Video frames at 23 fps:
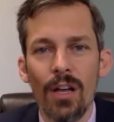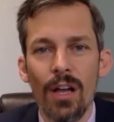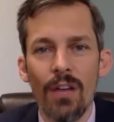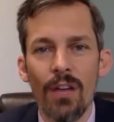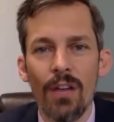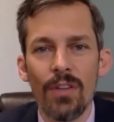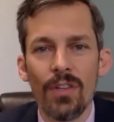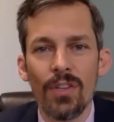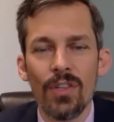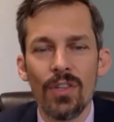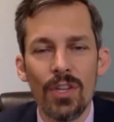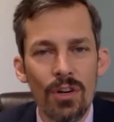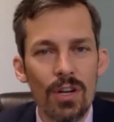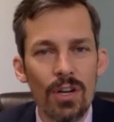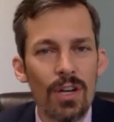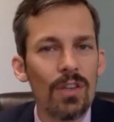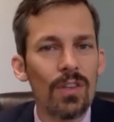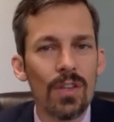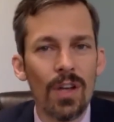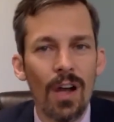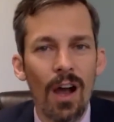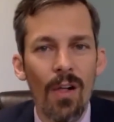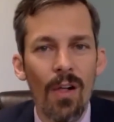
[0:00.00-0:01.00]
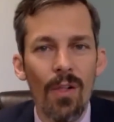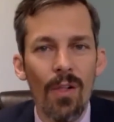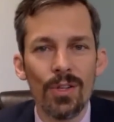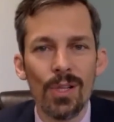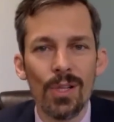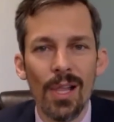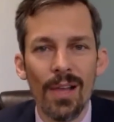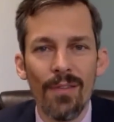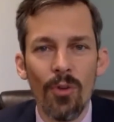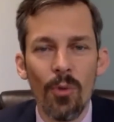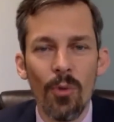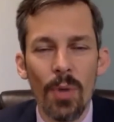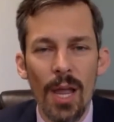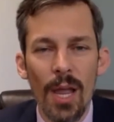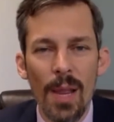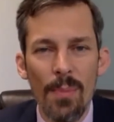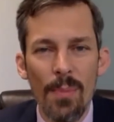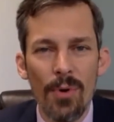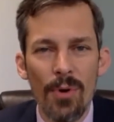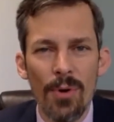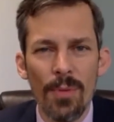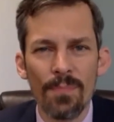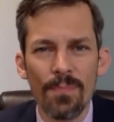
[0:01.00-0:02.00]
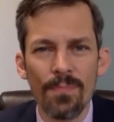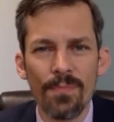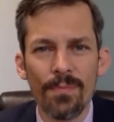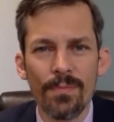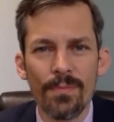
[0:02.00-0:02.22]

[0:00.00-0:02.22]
of a serious college level paper,